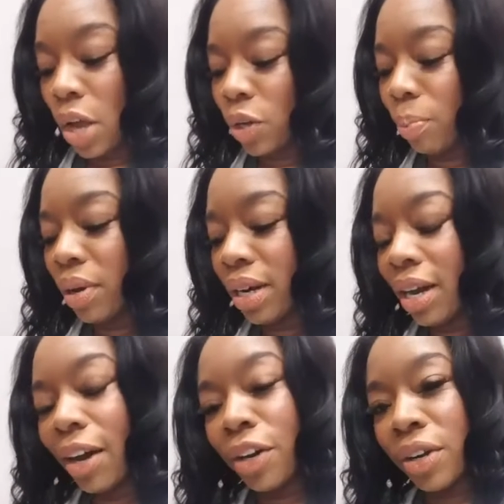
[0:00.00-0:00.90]
You put
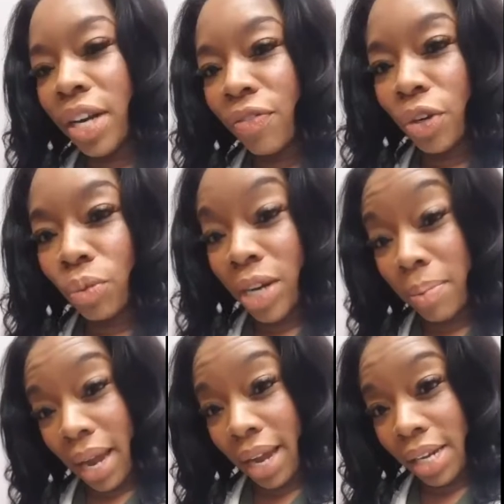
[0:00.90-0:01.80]
it underneath your
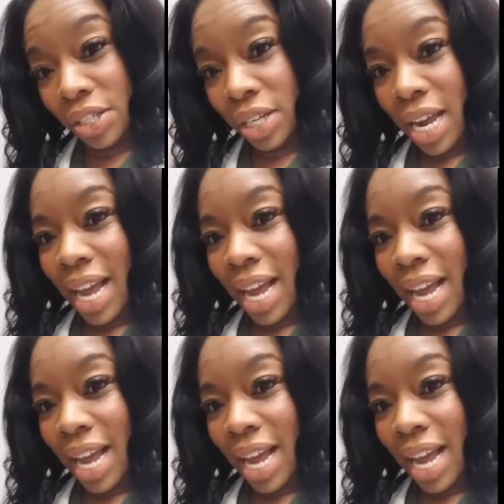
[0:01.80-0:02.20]
rib cage.